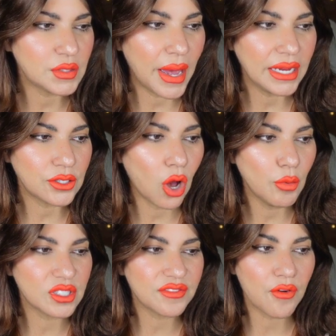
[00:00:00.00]
spent
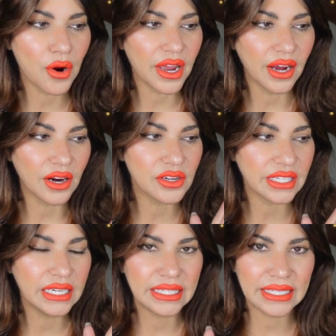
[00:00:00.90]
almost 4 years
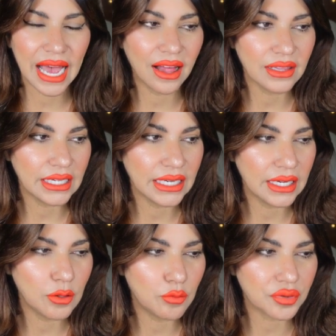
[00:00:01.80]
in an
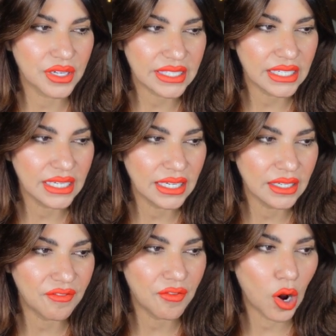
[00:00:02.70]
Italian
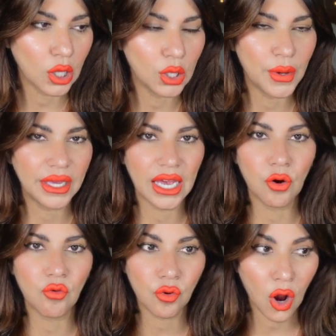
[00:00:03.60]
prison following
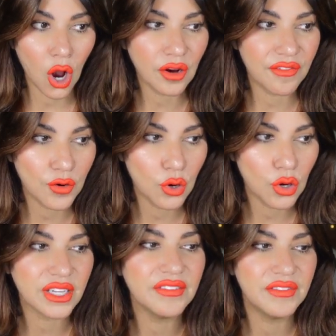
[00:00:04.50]
a
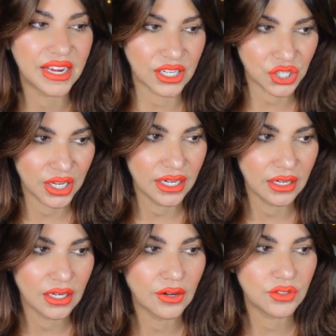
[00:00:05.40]
wrongful
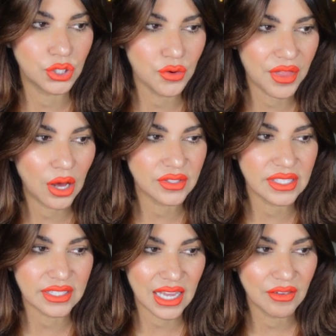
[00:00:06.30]
conviction,
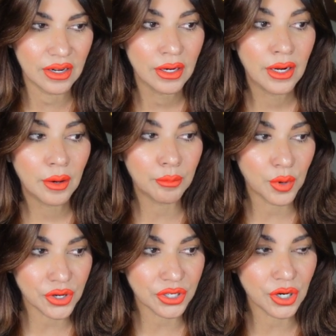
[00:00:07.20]
2007
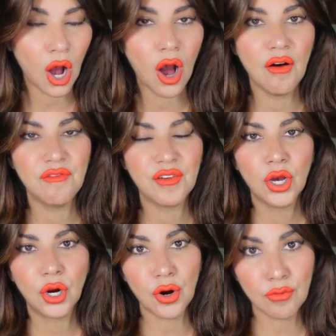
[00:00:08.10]
murder of
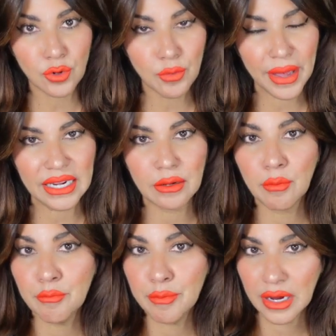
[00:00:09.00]
her roommate
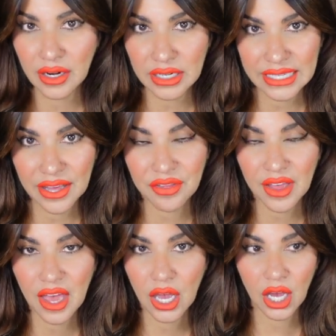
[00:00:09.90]
Meredith
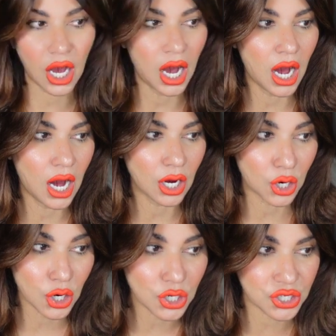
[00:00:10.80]

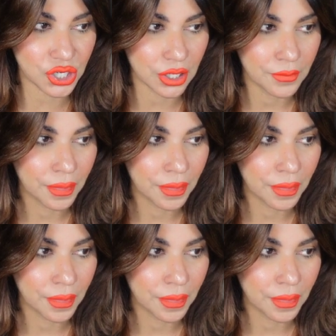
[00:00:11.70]
Kercher,